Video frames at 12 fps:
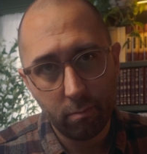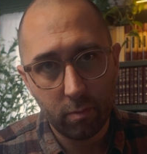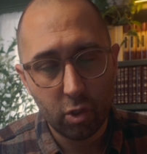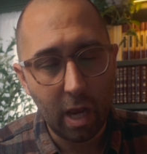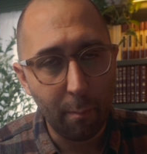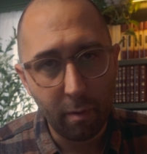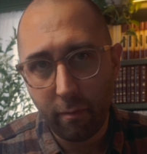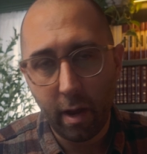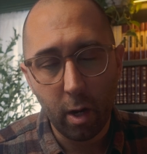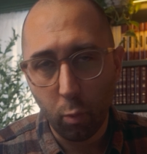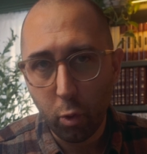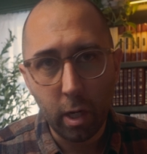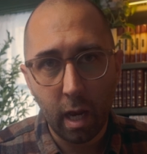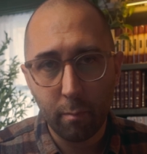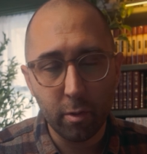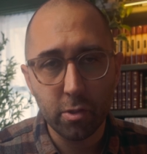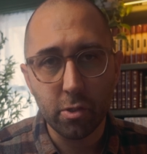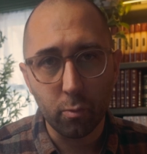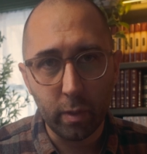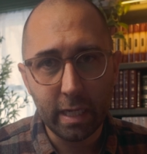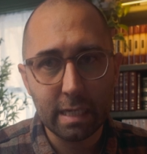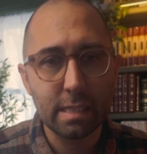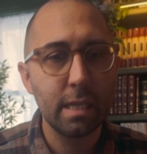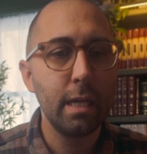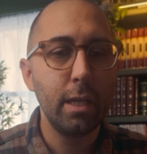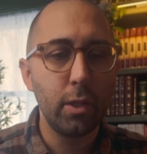Shopify or WooCommerce or Wix,